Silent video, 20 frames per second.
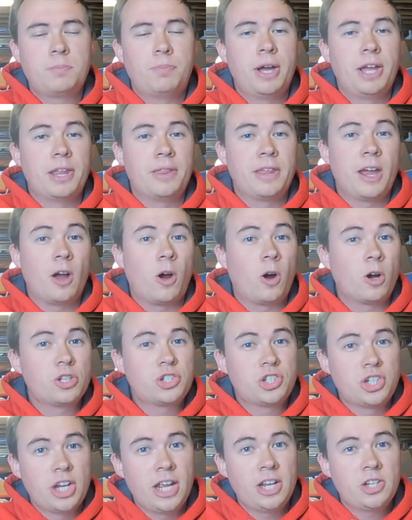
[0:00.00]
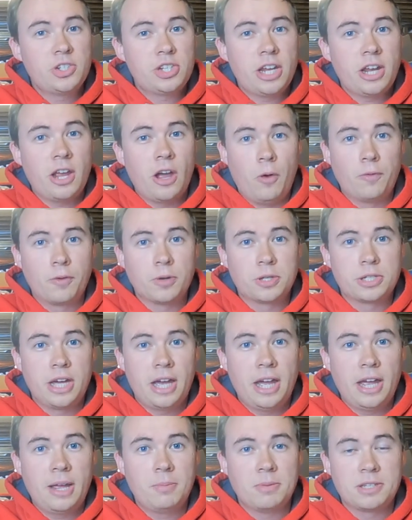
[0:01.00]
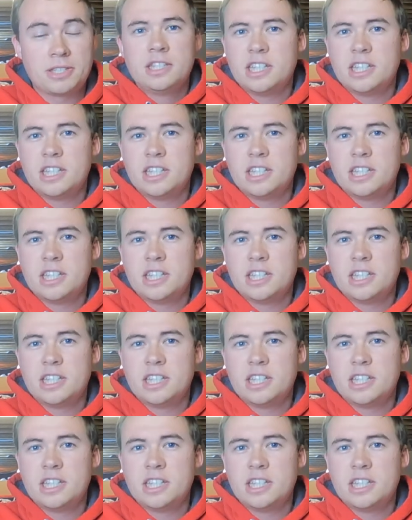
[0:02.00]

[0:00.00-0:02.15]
but they are changing over time.